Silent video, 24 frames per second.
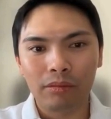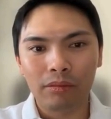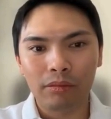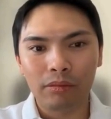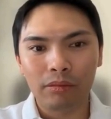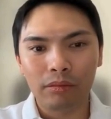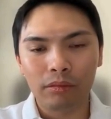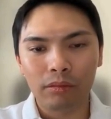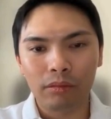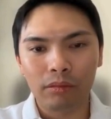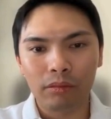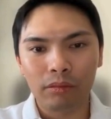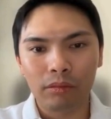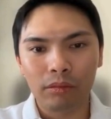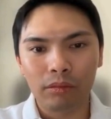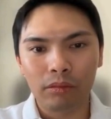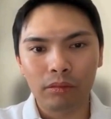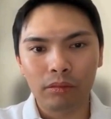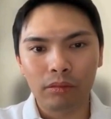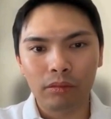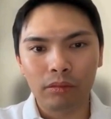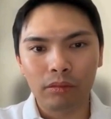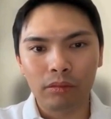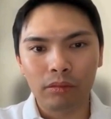
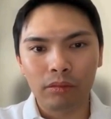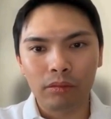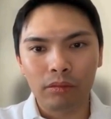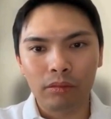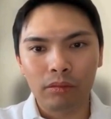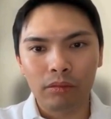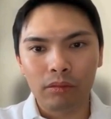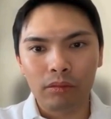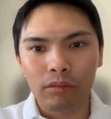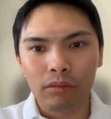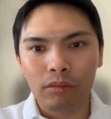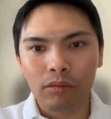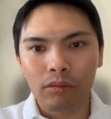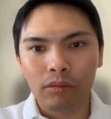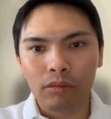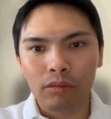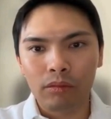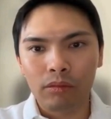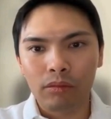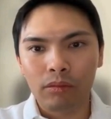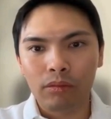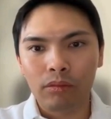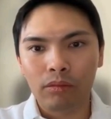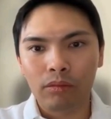
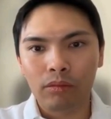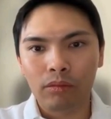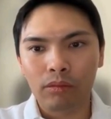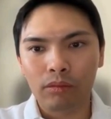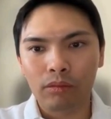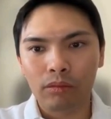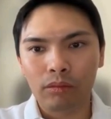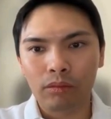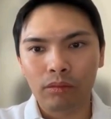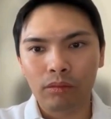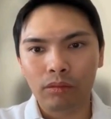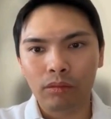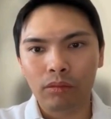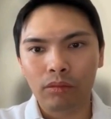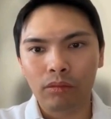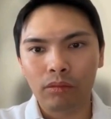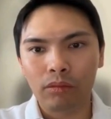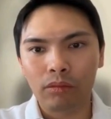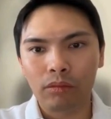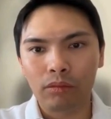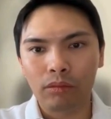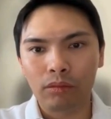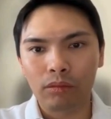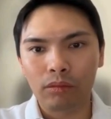
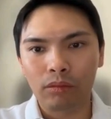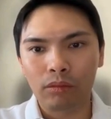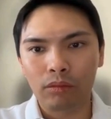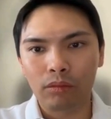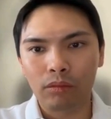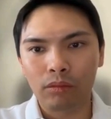The person shown says nothing.